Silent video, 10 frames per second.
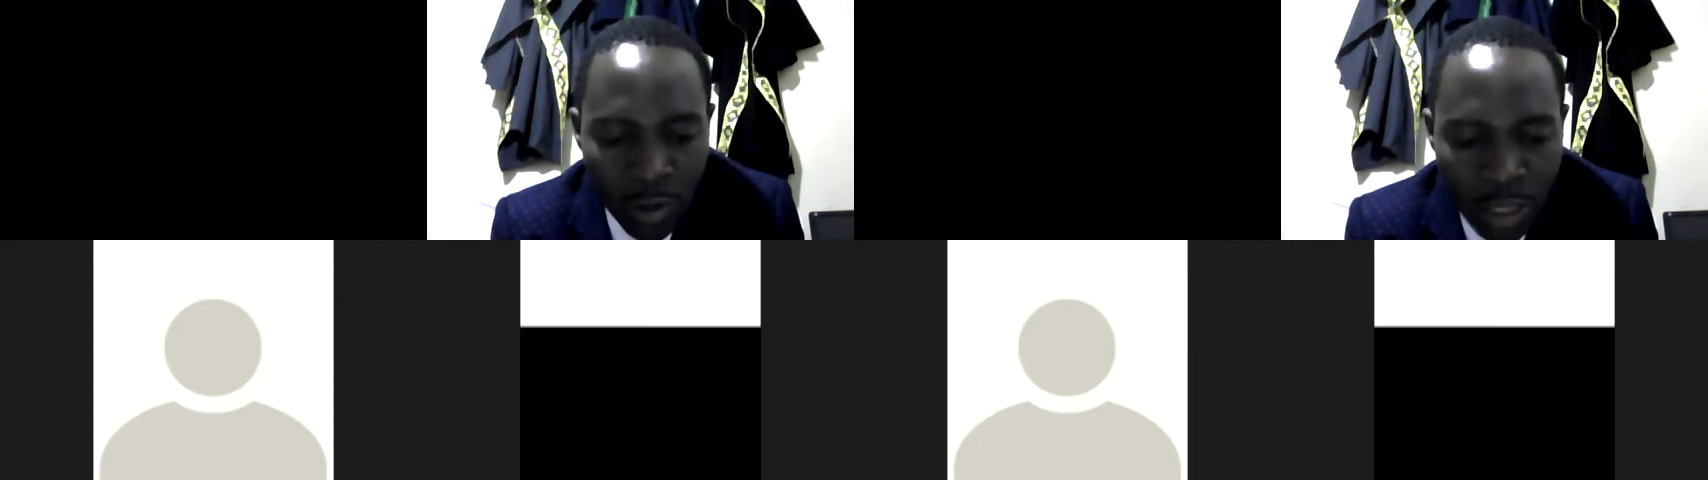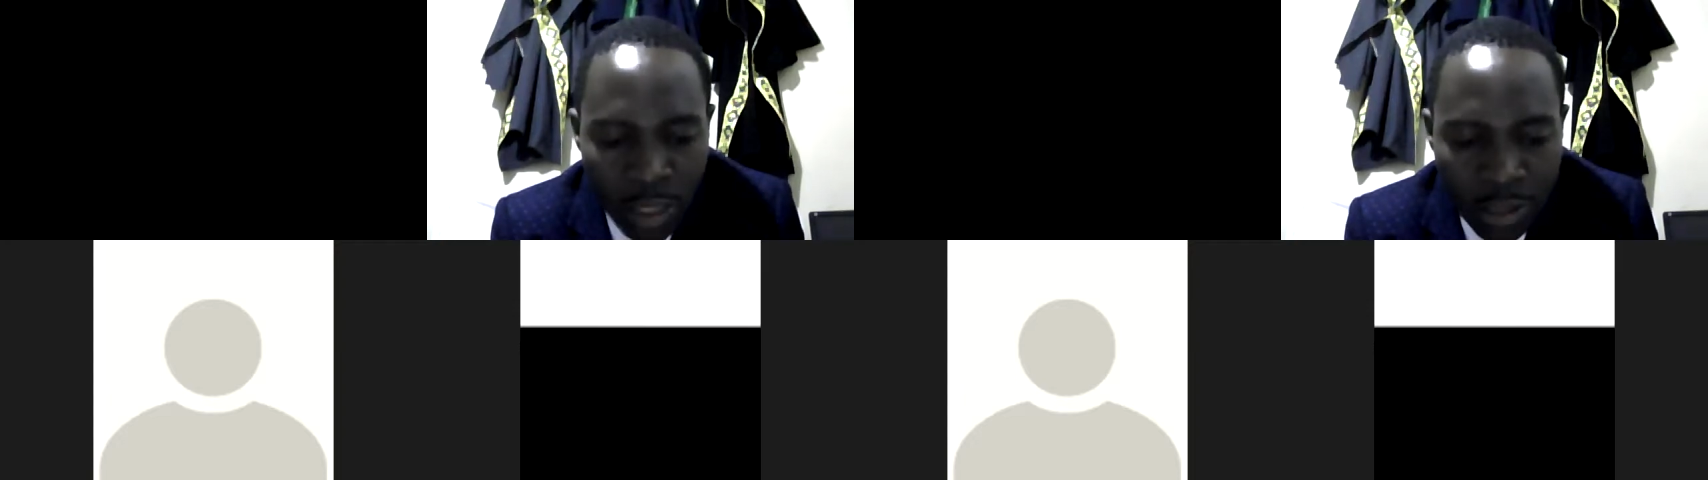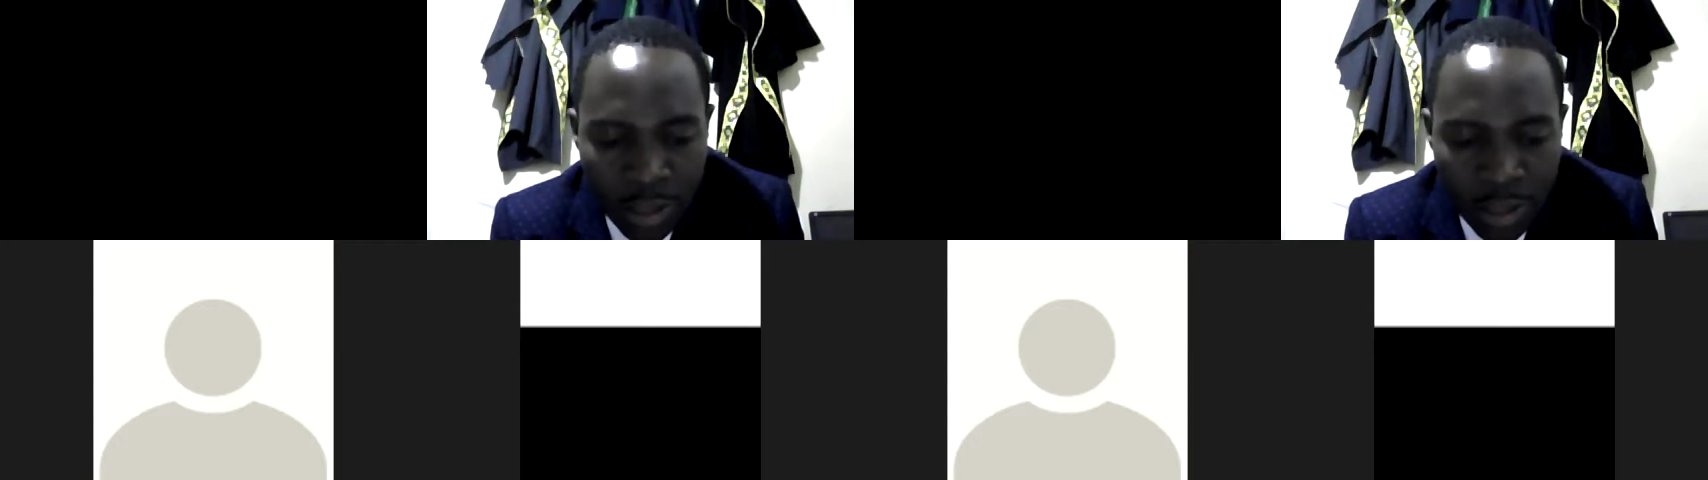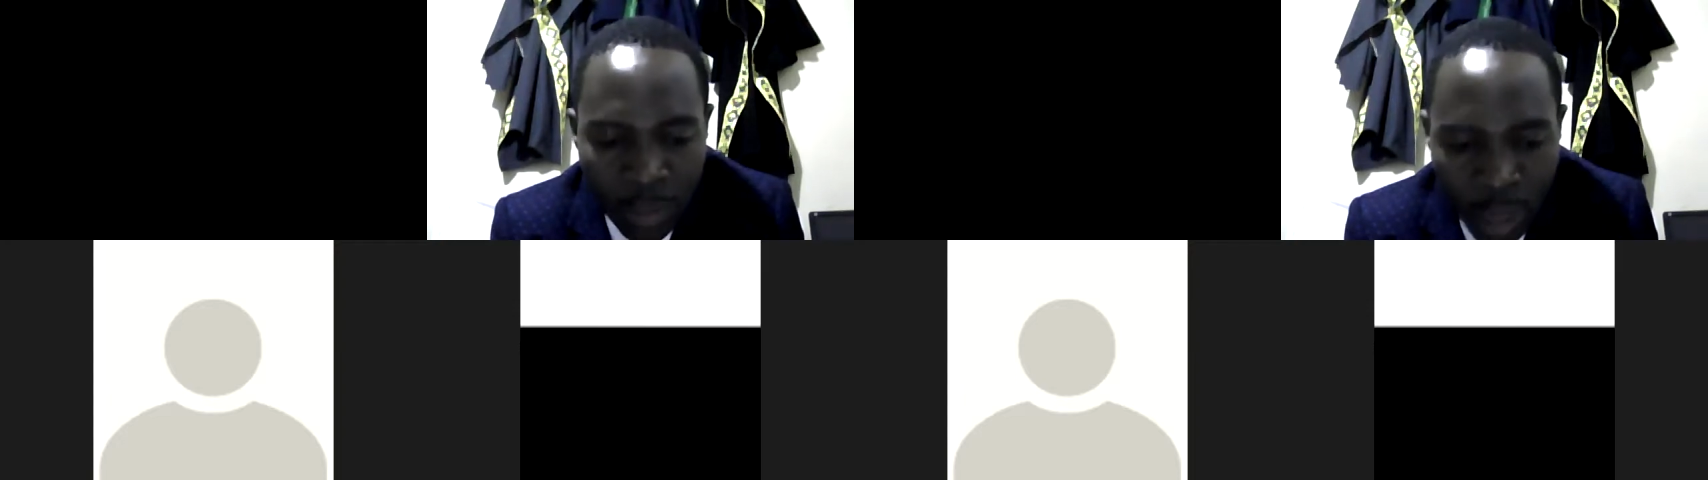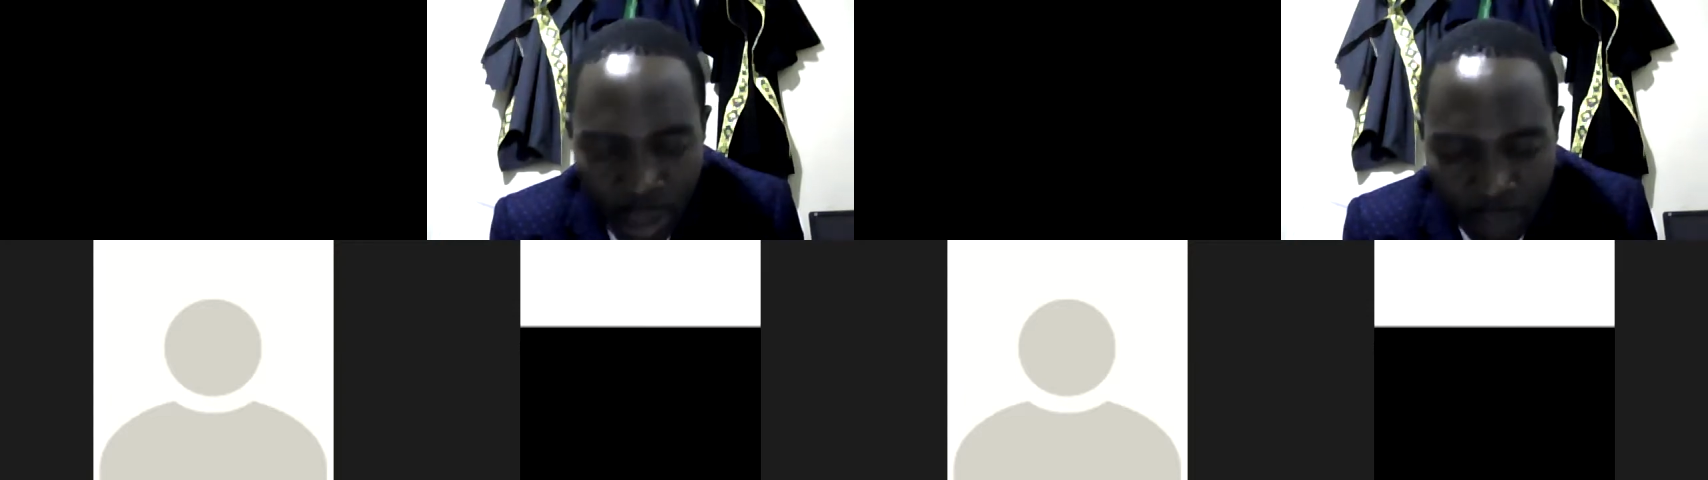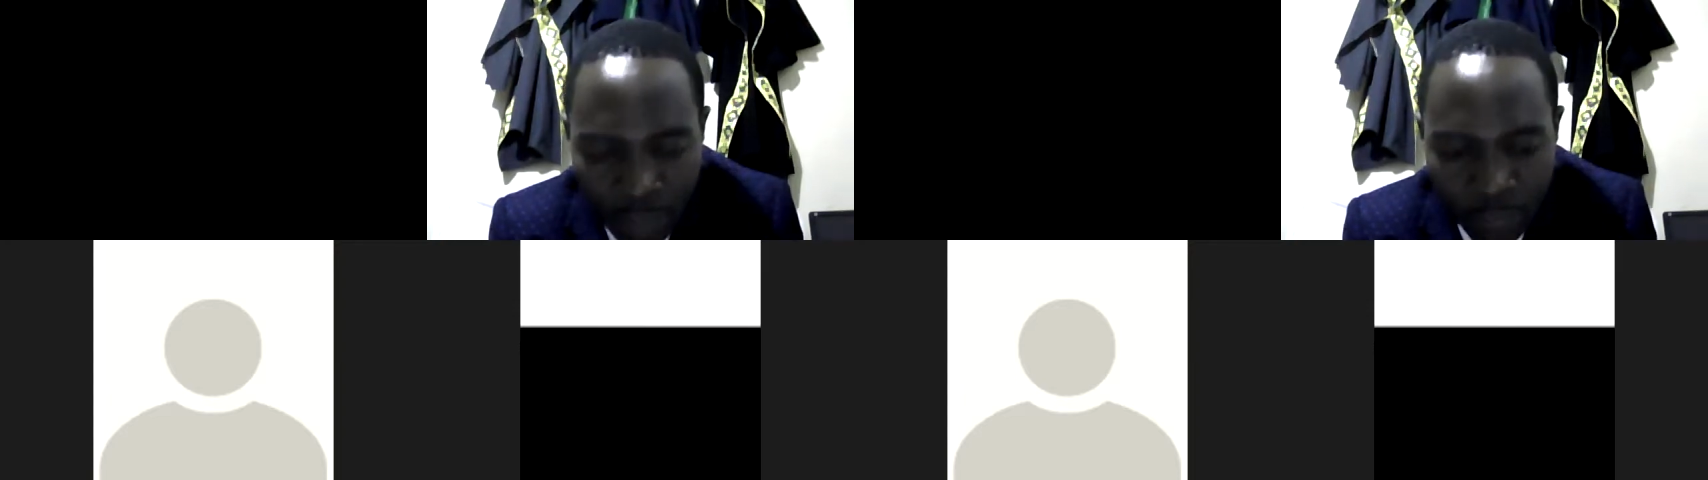to list them here.